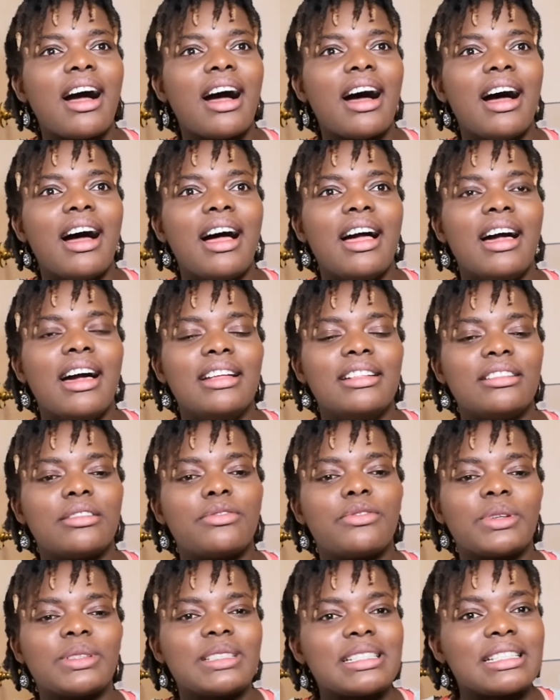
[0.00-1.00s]

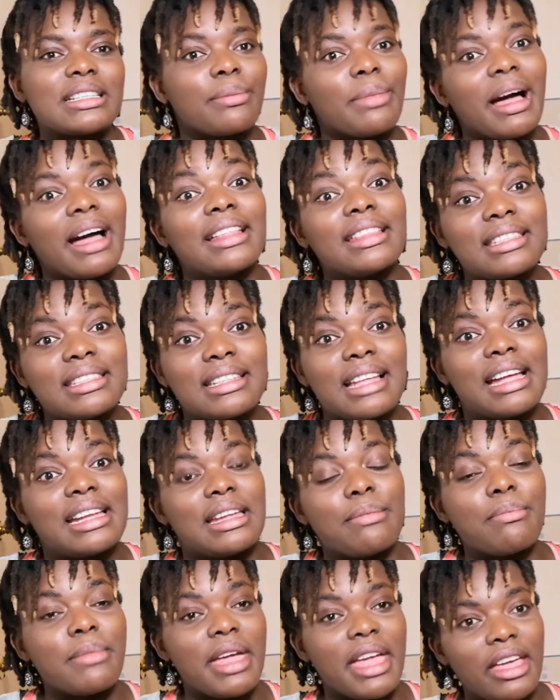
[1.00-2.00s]
And for the demands
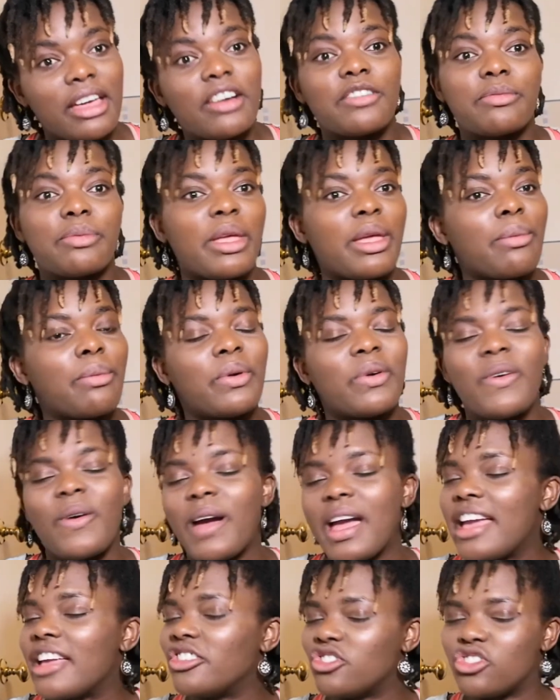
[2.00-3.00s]
that they make of
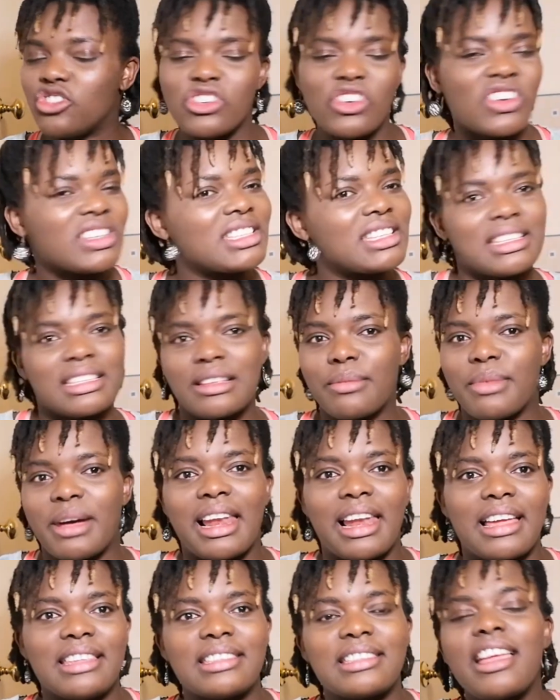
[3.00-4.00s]
people, it just isn't
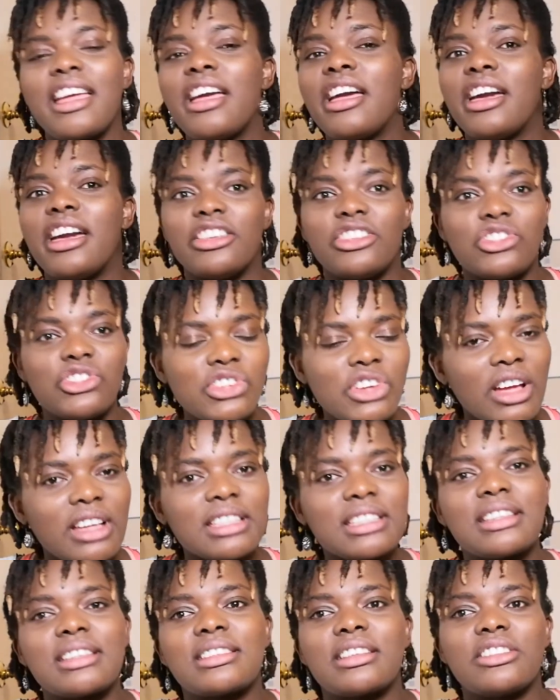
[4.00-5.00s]
balanced. It
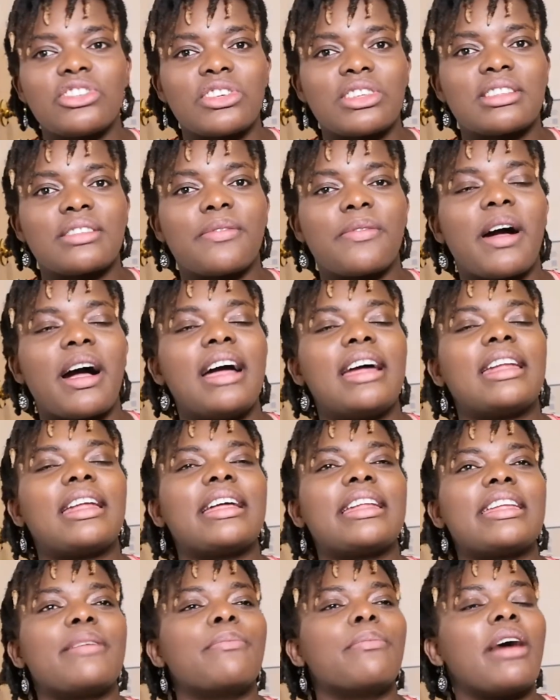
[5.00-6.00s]
just isn't
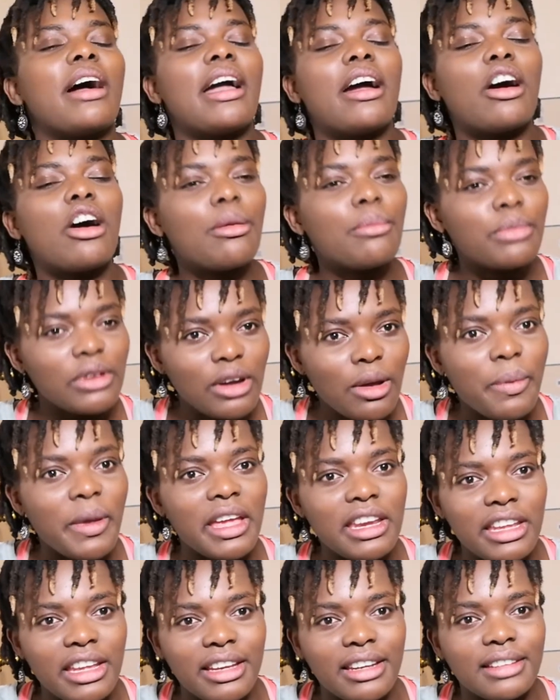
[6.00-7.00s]
justified. And in my humble
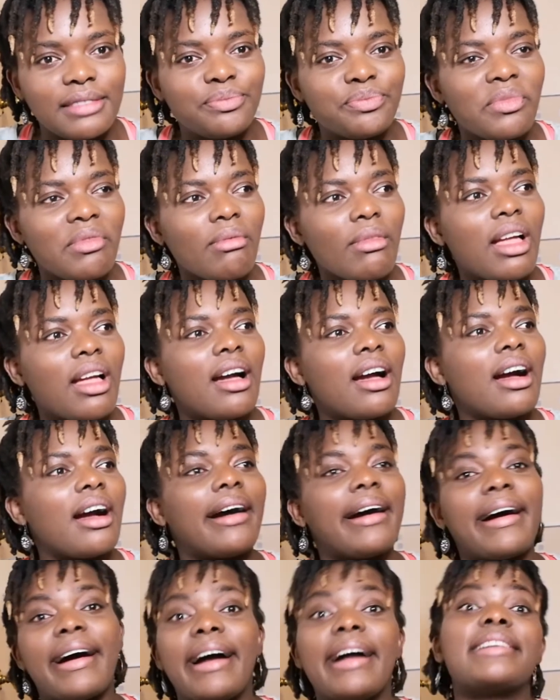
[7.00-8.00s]
opinion,
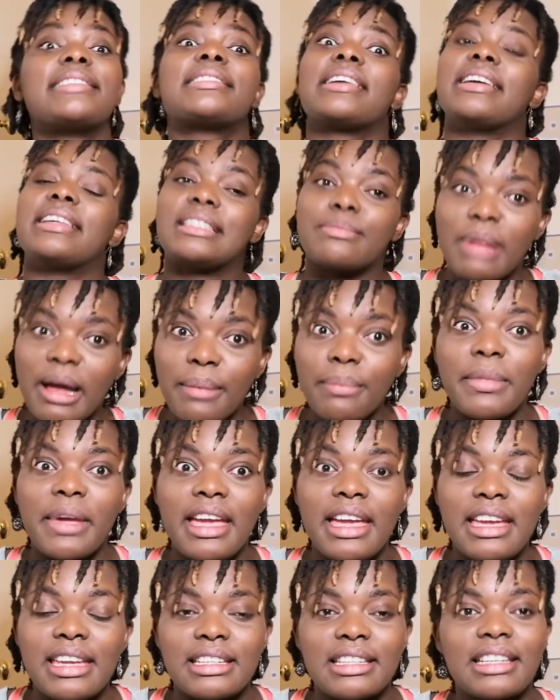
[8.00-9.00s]
I say it's
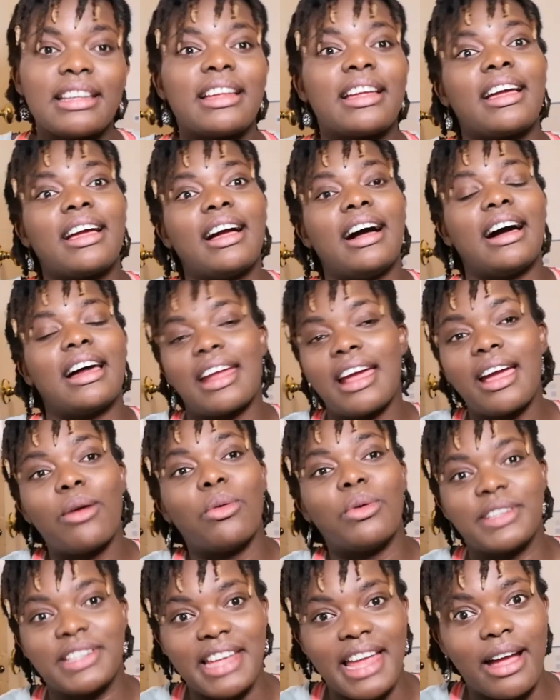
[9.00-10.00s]
man-made, and
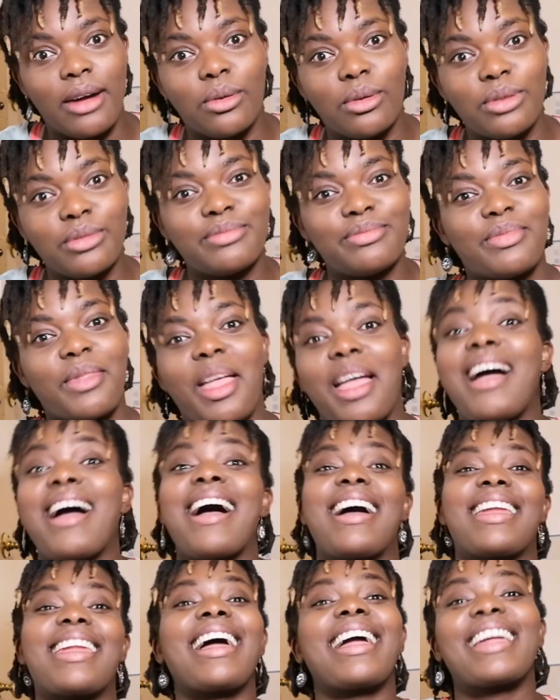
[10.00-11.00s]
I want out,
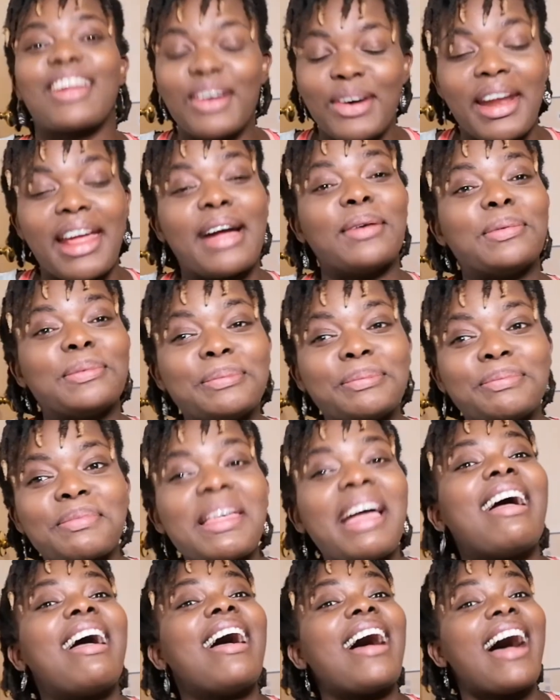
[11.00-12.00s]
and I got out.
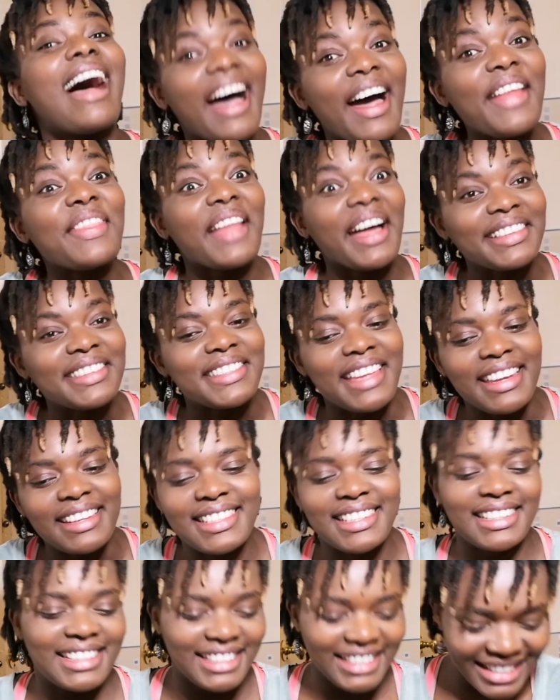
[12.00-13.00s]
And that's
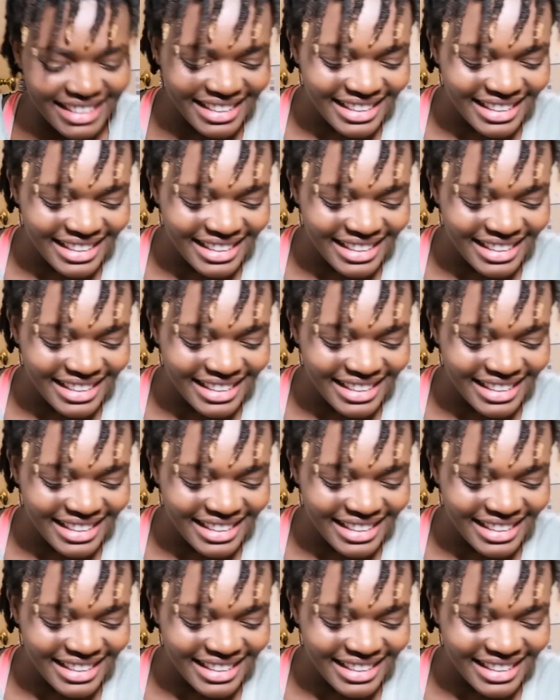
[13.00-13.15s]
it.